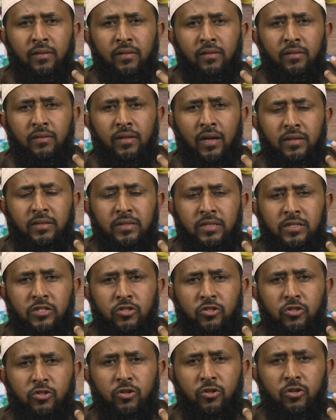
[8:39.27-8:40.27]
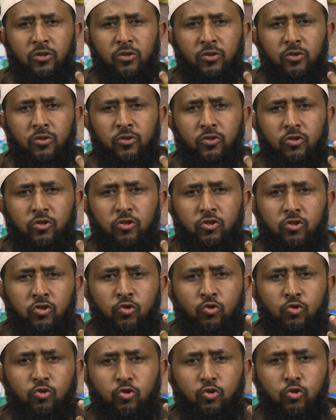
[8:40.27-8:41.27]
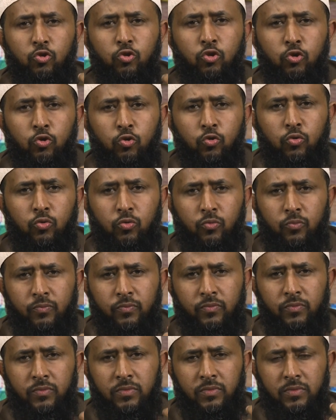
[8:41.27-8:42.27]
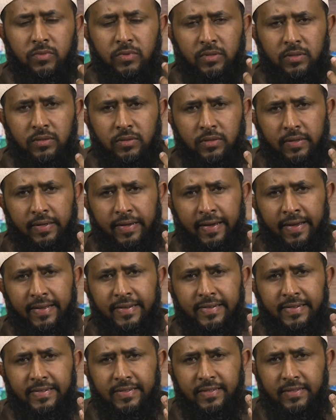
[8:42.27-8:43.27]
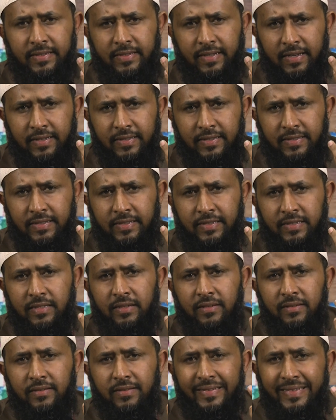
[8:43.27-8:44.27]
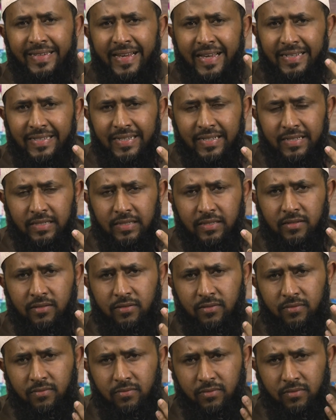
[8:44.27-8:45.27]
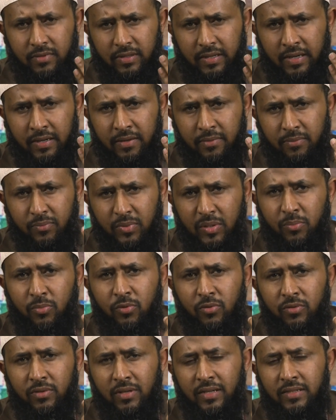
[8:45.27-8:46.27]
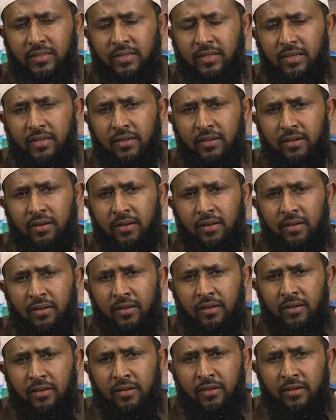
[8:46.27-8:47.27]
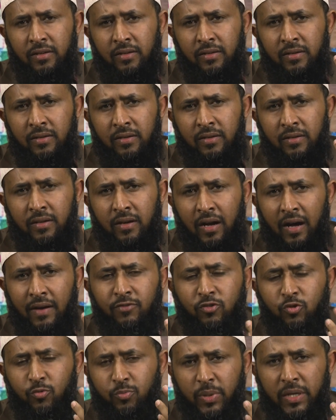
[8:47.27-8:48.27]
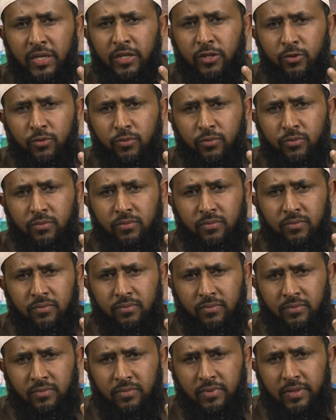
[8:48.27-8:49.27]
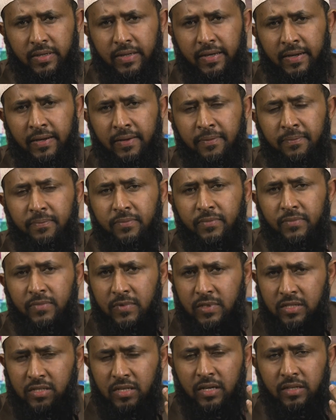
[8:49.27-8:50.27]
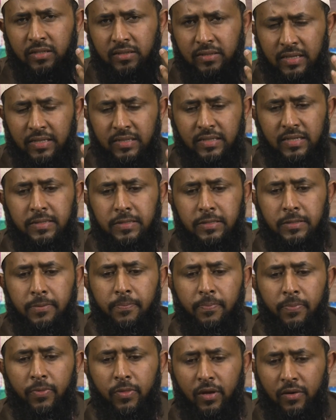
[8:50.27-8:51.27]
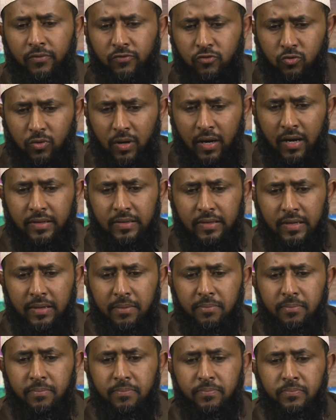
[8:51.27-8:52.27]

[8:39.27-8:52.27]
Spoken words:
that is due to you, okay, that is debtors, okay, people that have to pay you, okay, these are debtors, you have to add them.